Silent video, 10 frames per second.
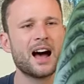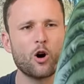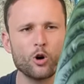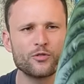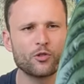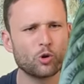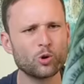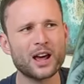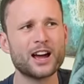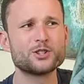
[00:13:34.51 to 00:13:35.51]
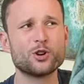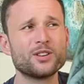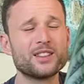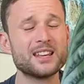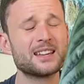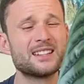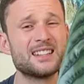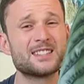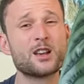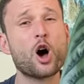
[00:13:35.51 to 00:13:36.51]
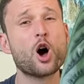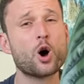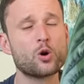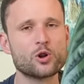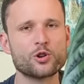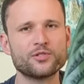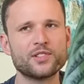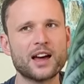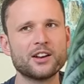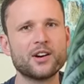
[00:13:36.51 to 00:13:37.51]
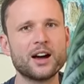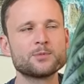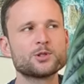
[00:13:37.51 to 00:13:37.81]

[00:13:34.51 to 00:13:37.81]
Overall, I don't think it needs a whole lot of light, right?